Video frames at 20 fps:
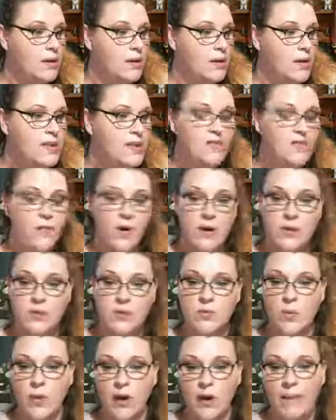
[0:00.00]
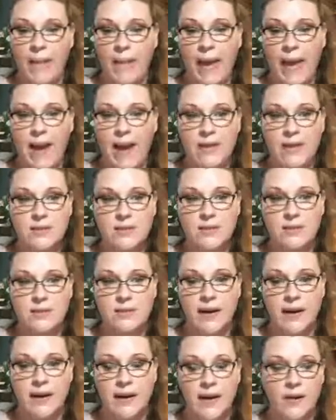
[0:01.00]
as far as where I'm at
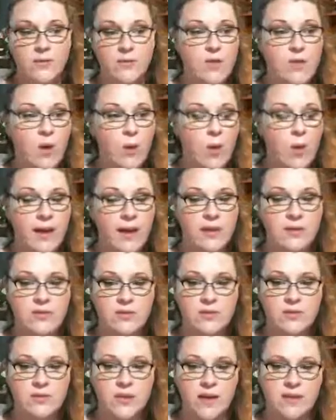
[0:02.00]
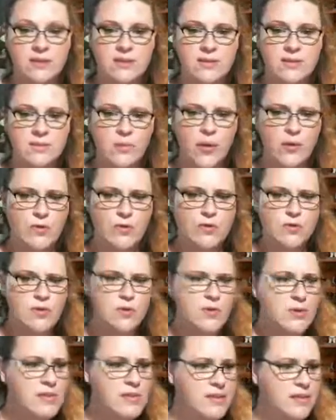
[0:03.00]
right now, so I posted
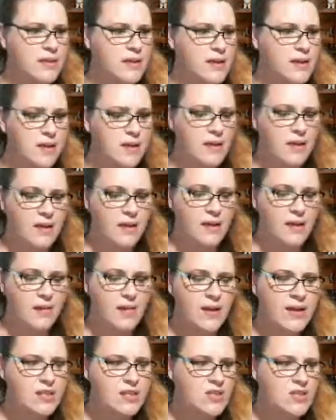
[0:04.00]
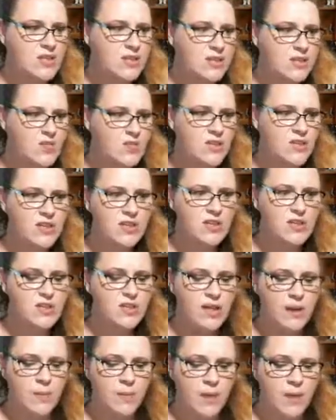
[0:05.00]
recently that I just finished
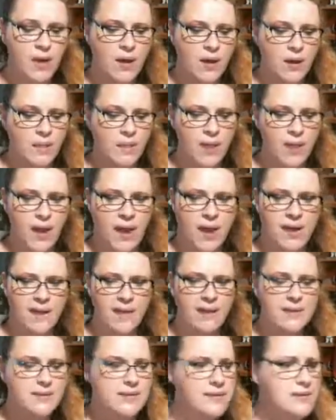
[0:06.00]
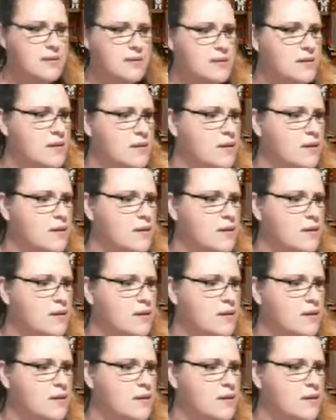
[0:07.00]
up edits.